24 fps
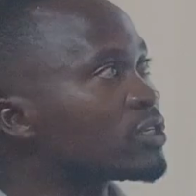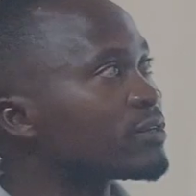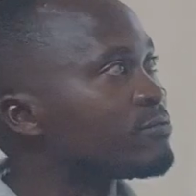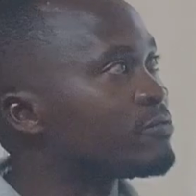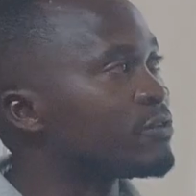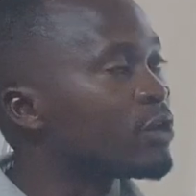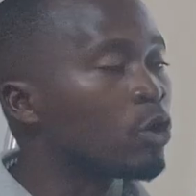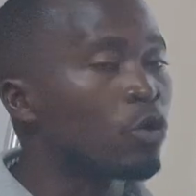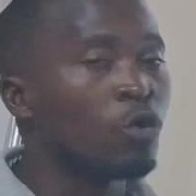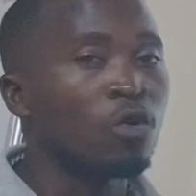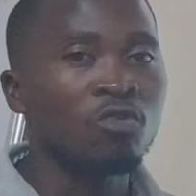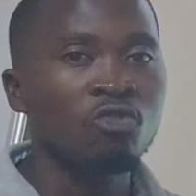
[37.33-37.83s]

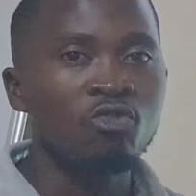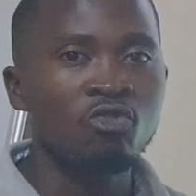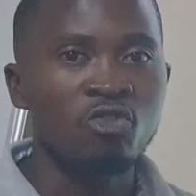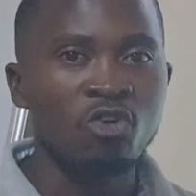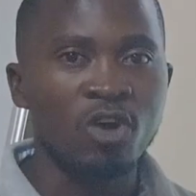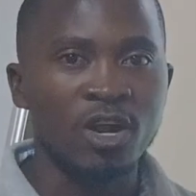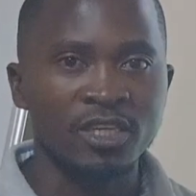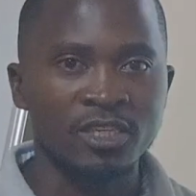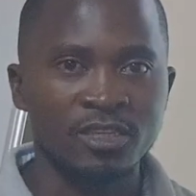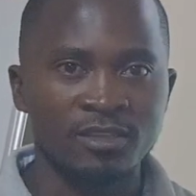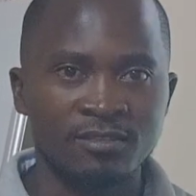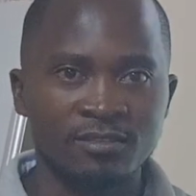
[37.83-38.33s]
vehicle
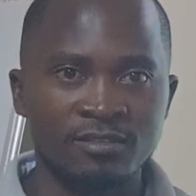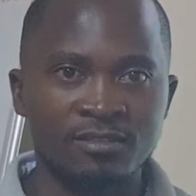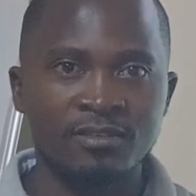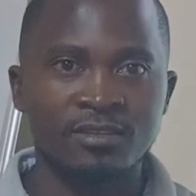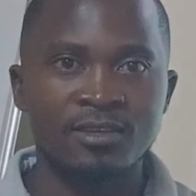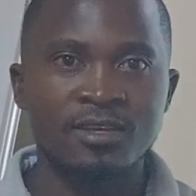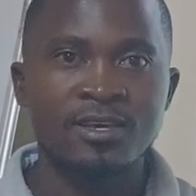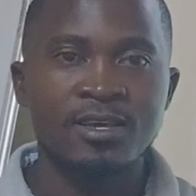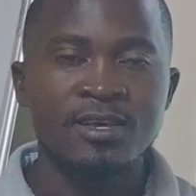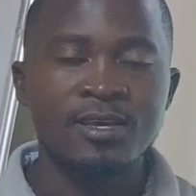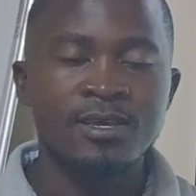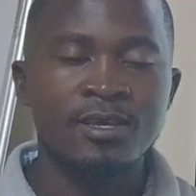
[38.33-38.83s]
crashes.
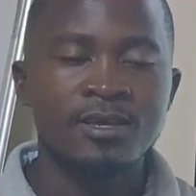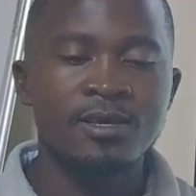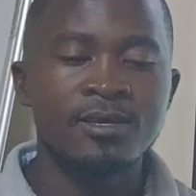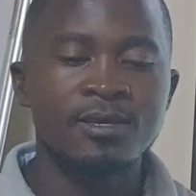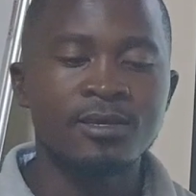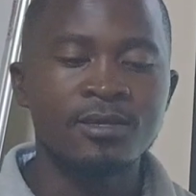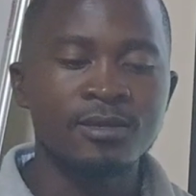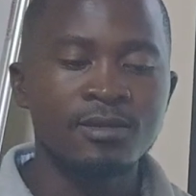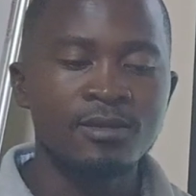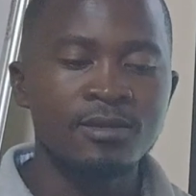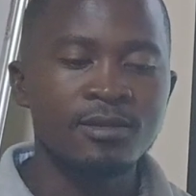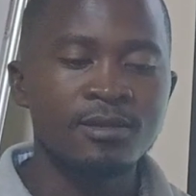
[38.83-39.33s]

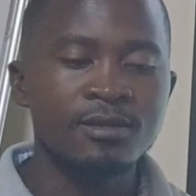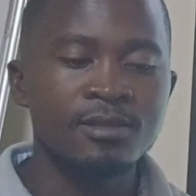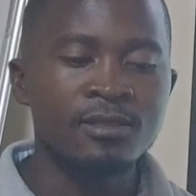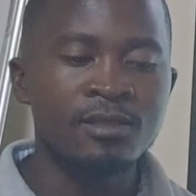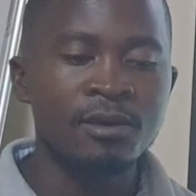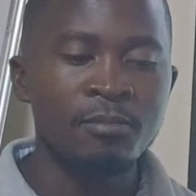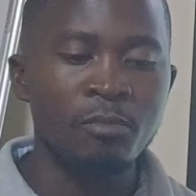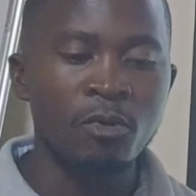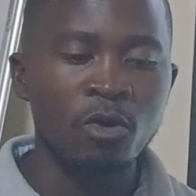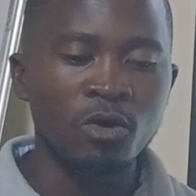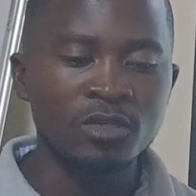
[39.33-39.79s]
In the